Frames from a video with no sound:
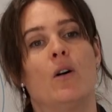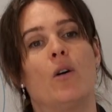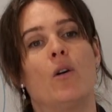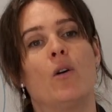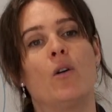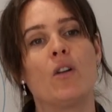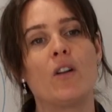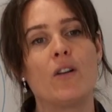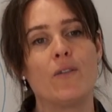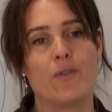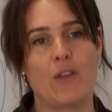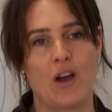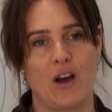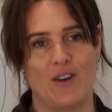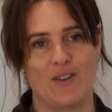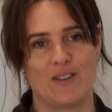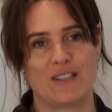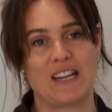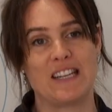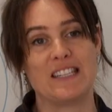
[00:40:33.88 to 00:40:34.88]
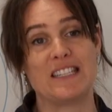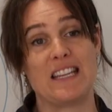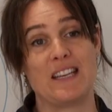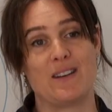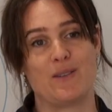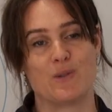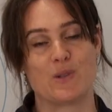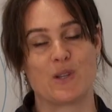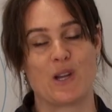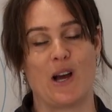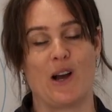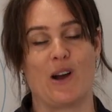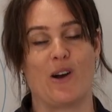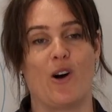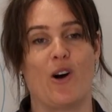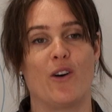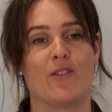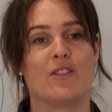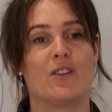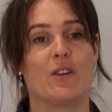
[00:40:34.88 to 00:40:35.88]
All of those ideals
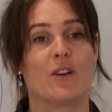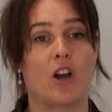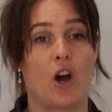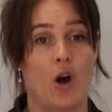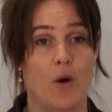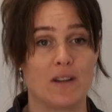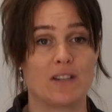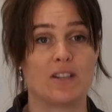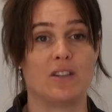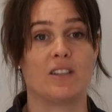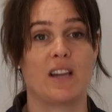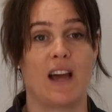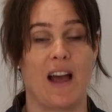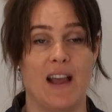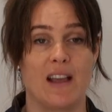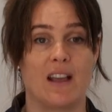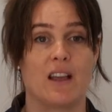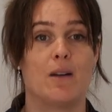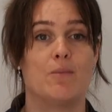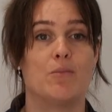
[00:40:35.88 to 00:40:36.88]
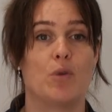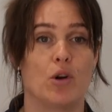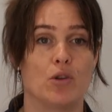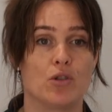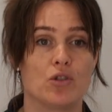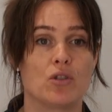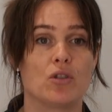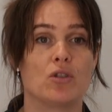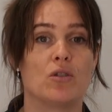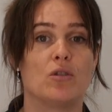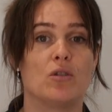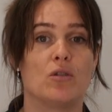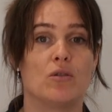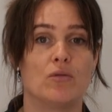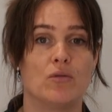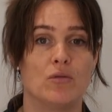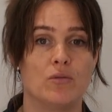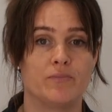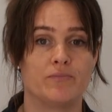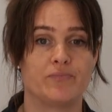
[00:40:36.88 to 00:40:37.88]
are going to take
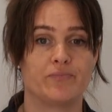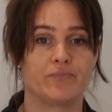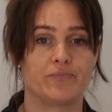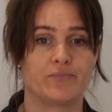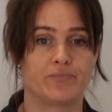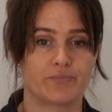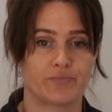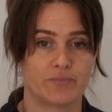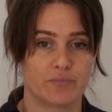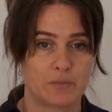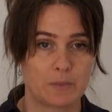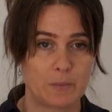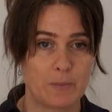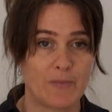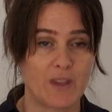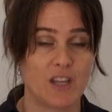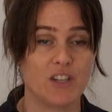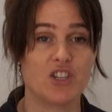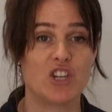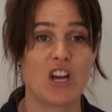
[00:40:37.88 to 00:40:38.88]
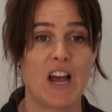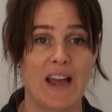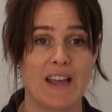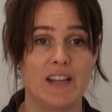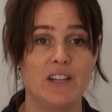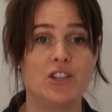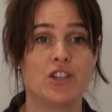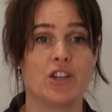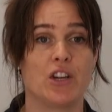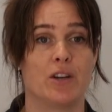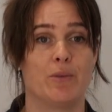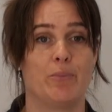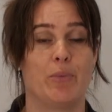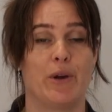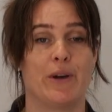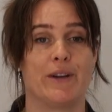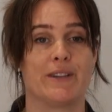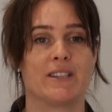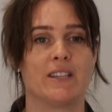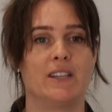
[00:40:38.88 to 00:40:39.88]
emotional change in a
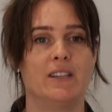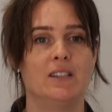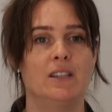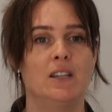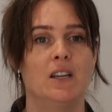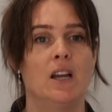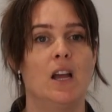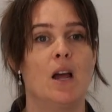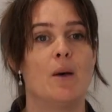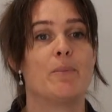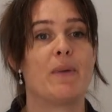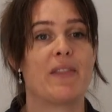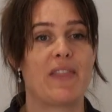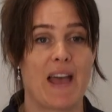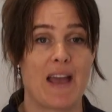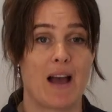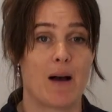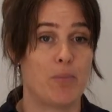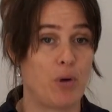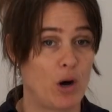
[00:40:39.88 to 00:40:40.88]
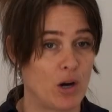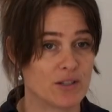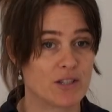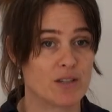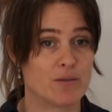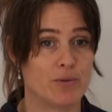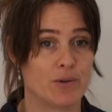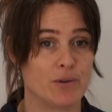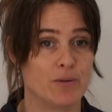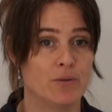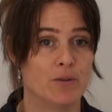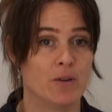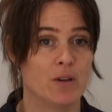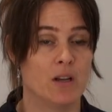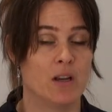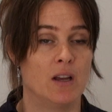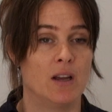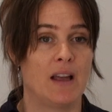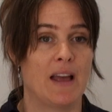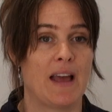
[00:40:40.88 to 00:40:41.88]
person, but they are possible.
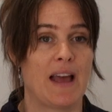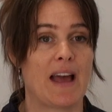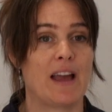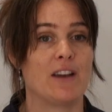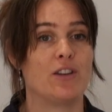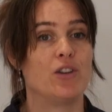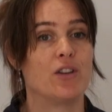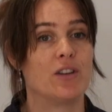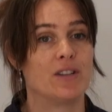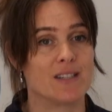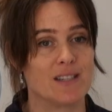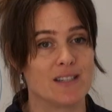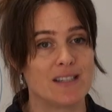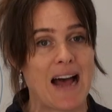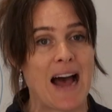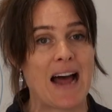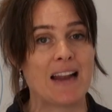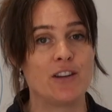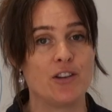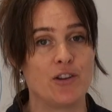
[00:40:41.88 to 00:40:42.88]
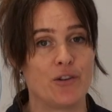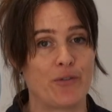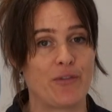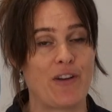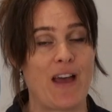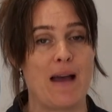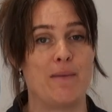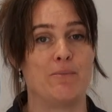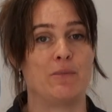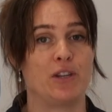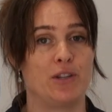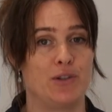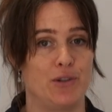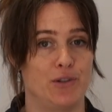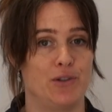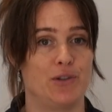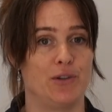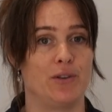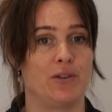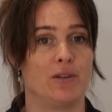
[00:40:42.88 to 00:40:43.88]
And you can start in your family to
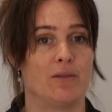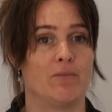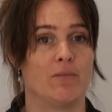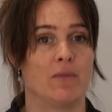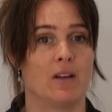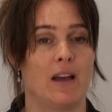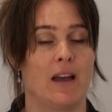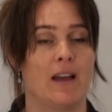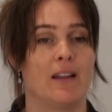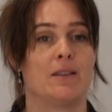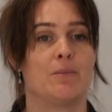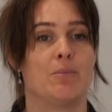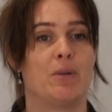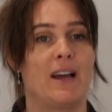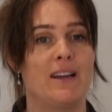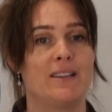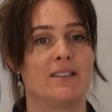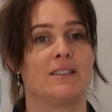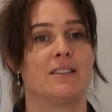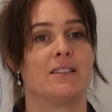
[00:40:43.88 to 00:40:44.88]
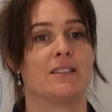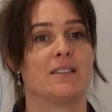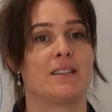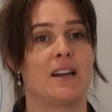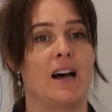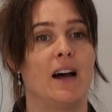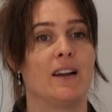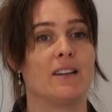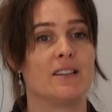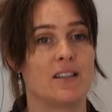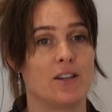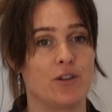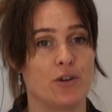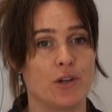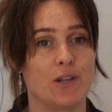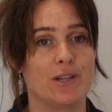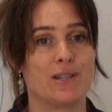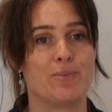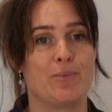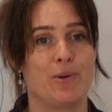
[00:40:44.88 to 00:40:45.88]
do them. And the place to start is in your
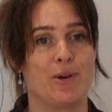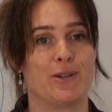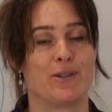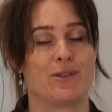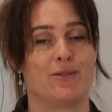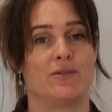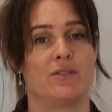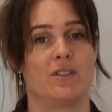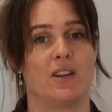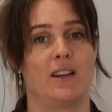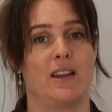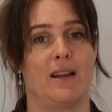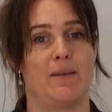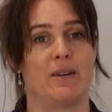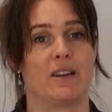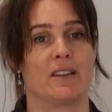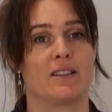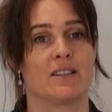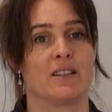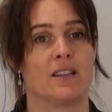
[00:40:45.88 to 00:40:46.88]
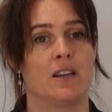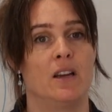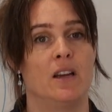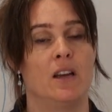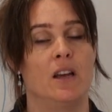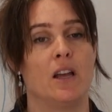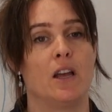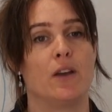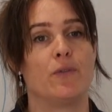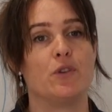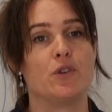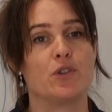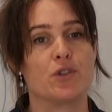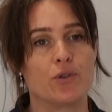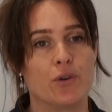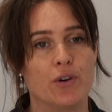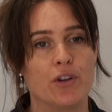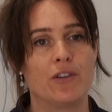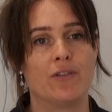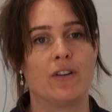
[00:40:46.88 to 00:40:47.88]
interpersonal dynamics. If you
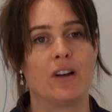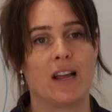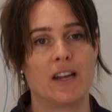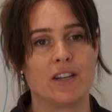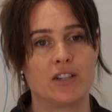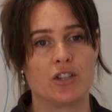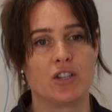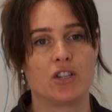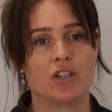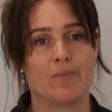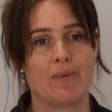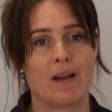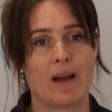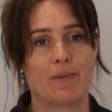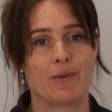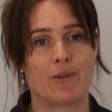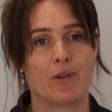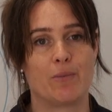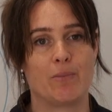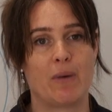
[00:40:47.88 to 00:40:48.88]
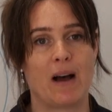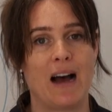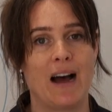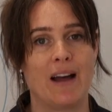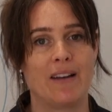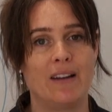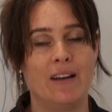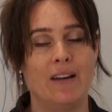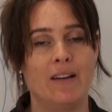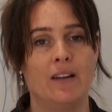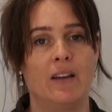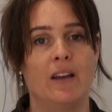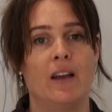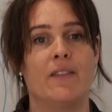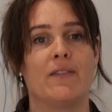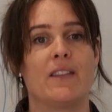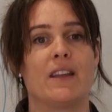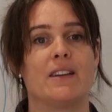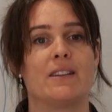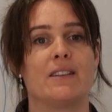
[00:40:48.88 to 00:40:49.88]
sort your relationship out with your partner,
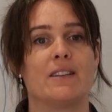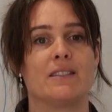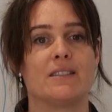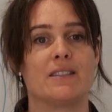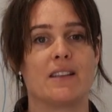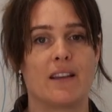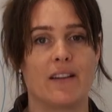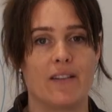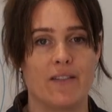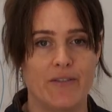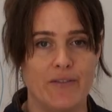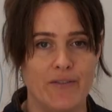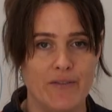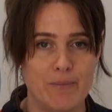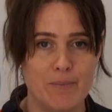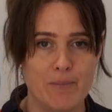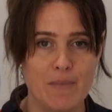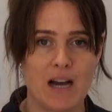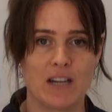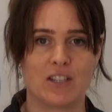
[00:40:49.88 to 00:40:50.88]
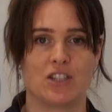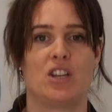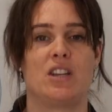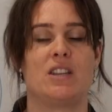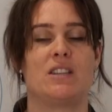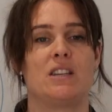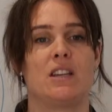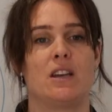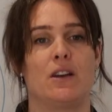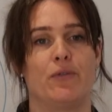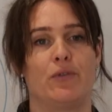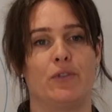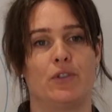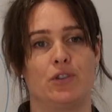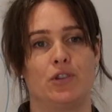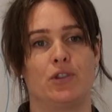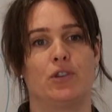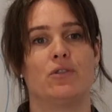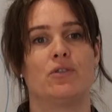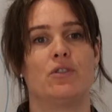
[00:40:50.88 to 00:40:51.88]
then it is much easier for the
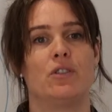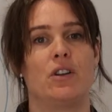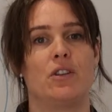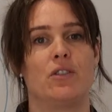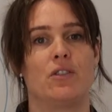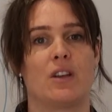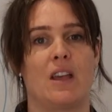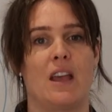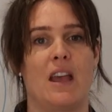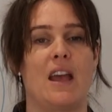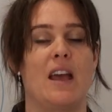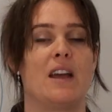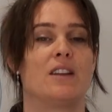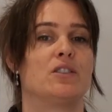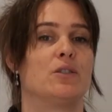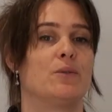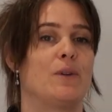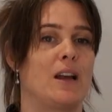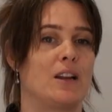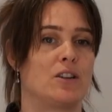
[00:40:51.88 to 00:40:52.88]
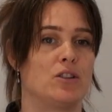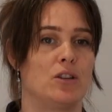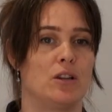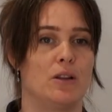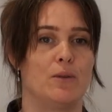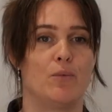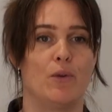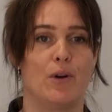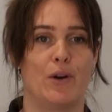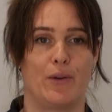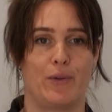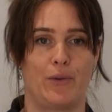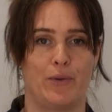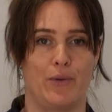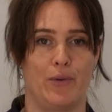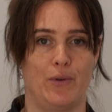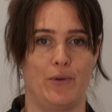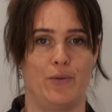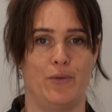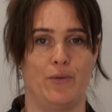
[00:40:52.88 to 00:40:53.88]
children in your care to actually work
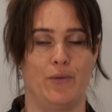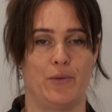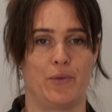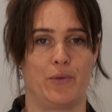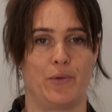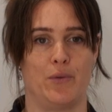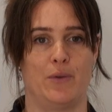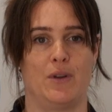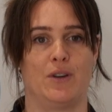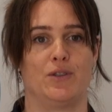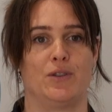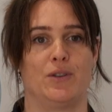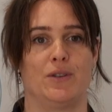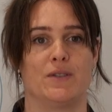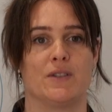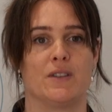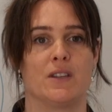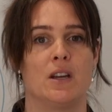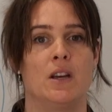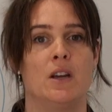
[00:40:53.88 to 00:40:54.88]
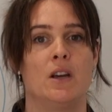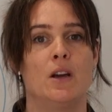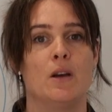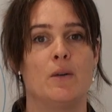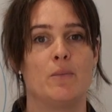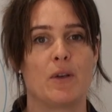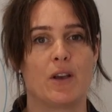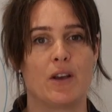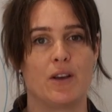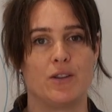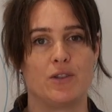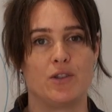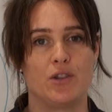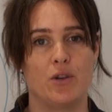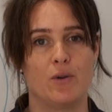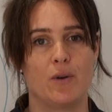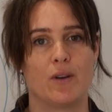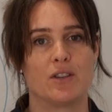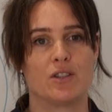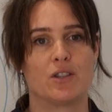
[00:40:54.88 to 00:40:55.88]
through issues because
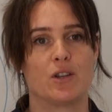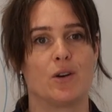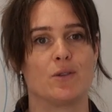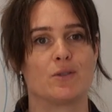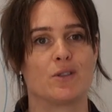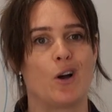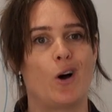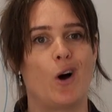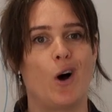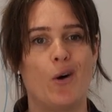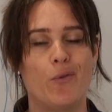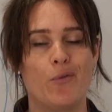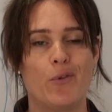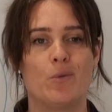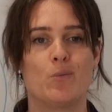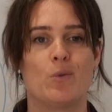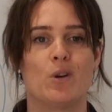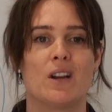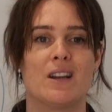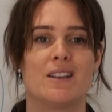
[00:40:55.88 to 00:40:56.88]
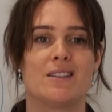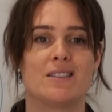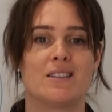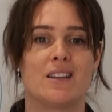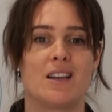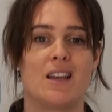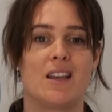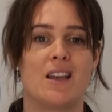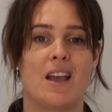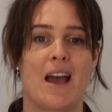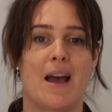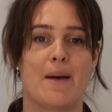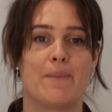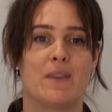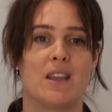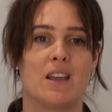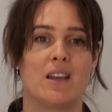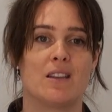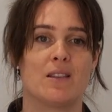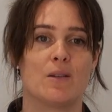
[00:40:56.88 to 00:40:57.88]
you are the souls. Often what I see
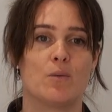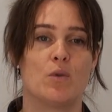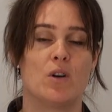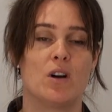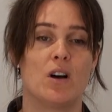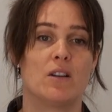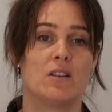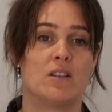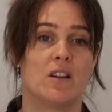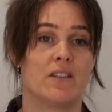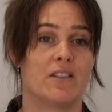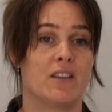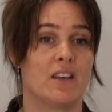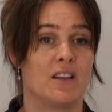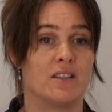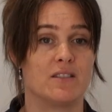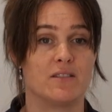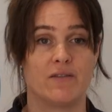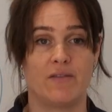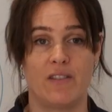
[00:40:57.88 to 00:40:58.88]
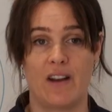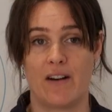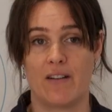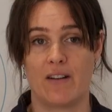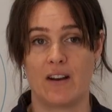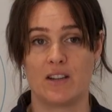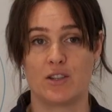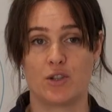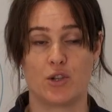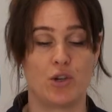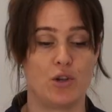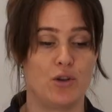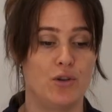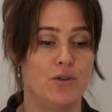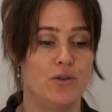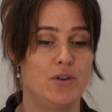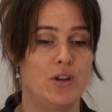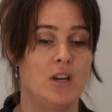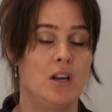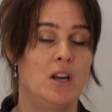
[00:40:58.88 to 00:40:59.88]
happening in the world, and I think it's very
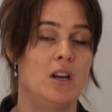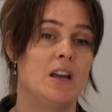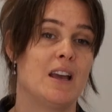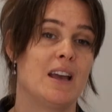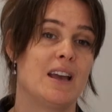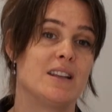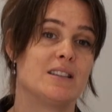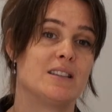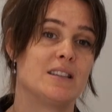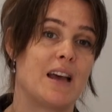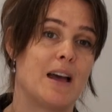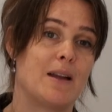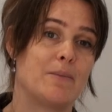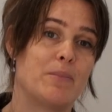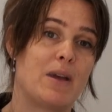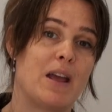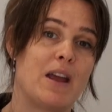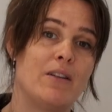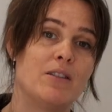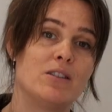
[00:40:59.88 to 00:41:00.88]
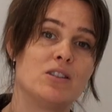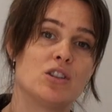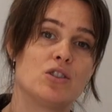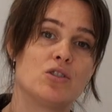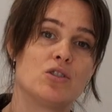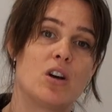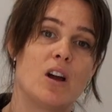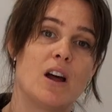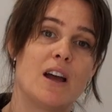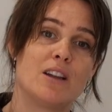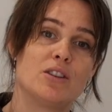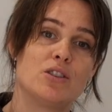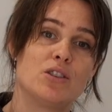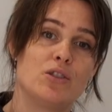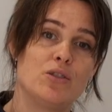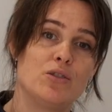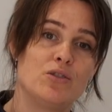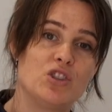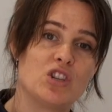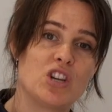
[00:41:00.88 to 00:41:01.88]
skewed, is that parents are trying
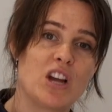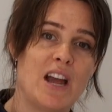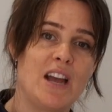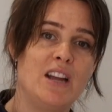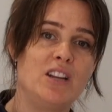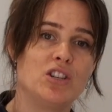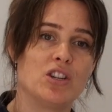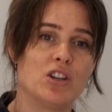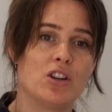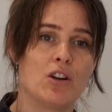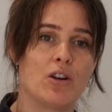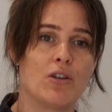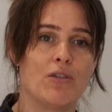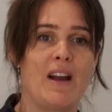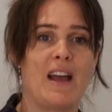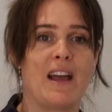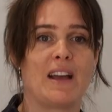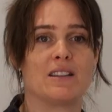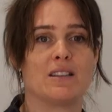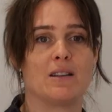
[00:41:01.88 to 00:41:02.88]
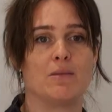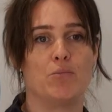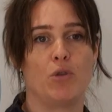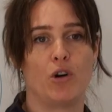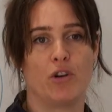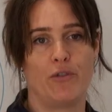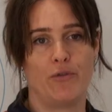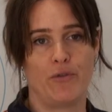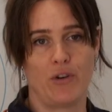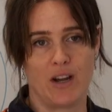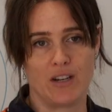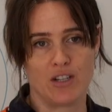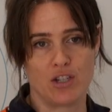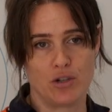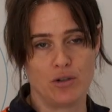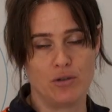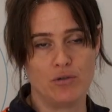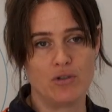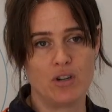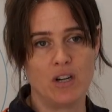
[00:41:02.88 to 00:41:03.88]
to change and correct and modify
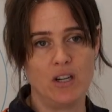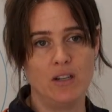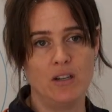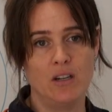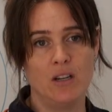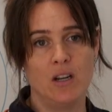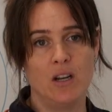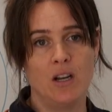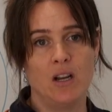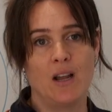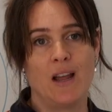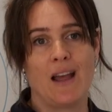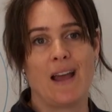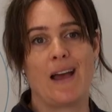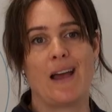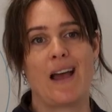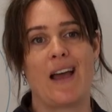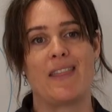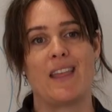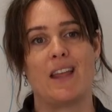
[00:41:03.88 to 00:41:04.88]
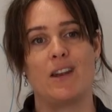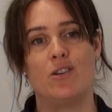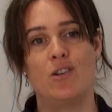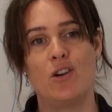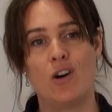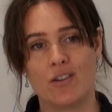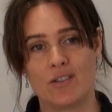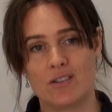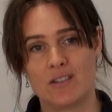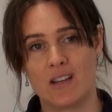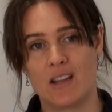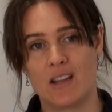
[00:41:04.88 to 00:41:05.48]
children, and they're not